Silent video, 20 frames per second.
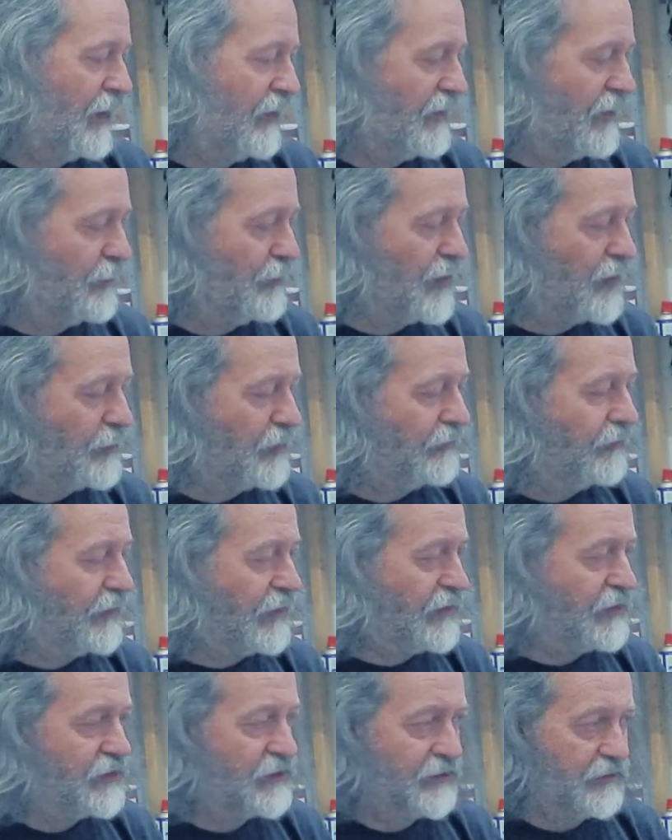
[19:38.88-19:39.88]
then maybe
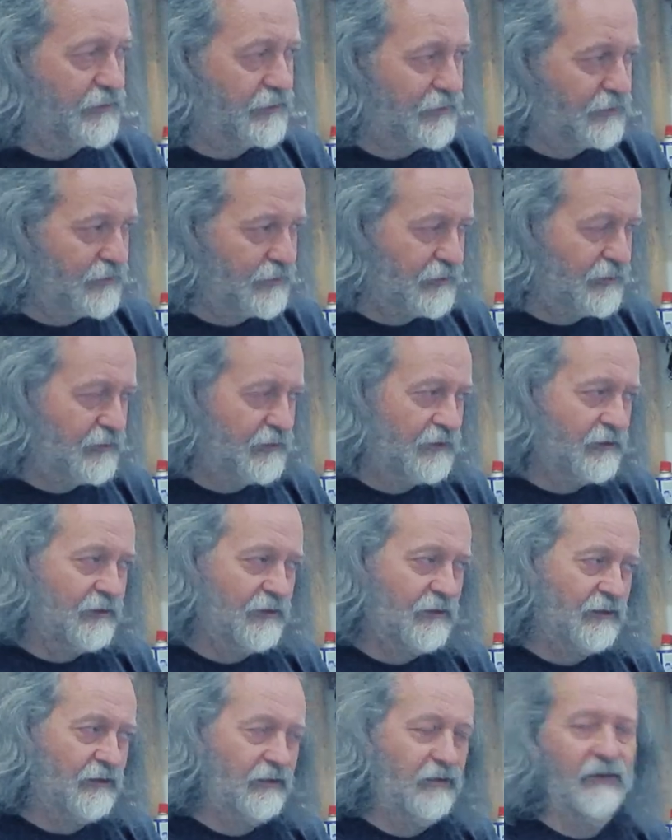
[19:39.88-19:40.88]
finish
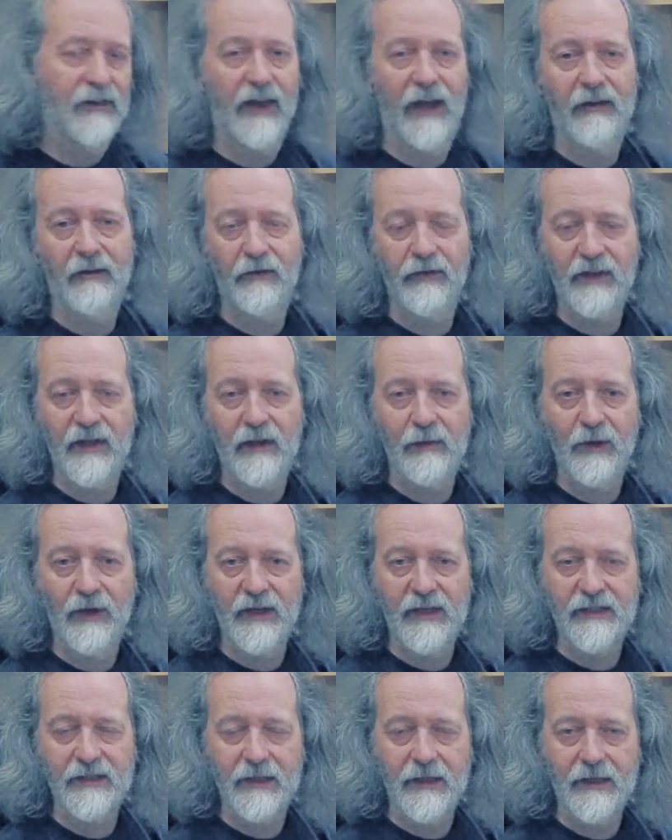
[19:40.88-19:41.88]
there on the E
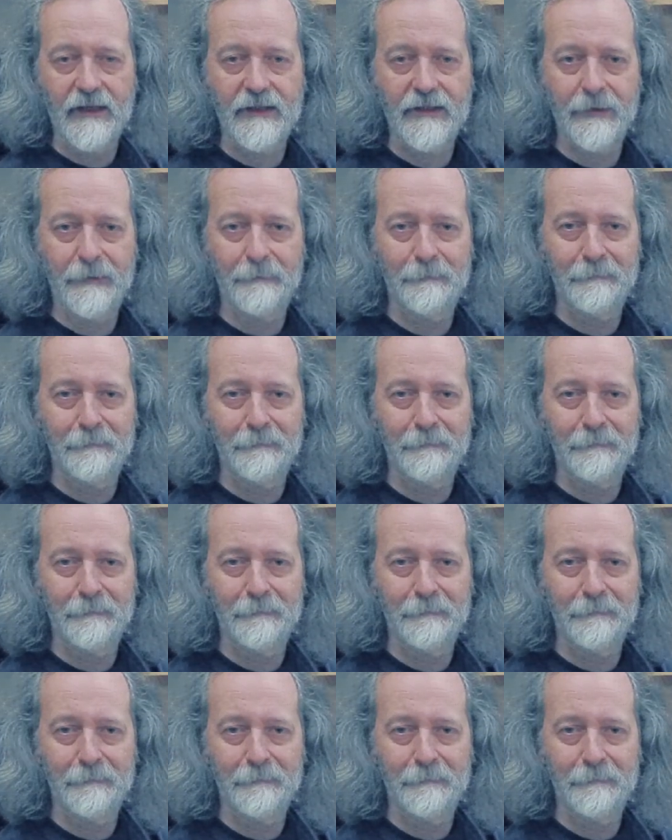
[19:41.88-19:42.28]
minor 6.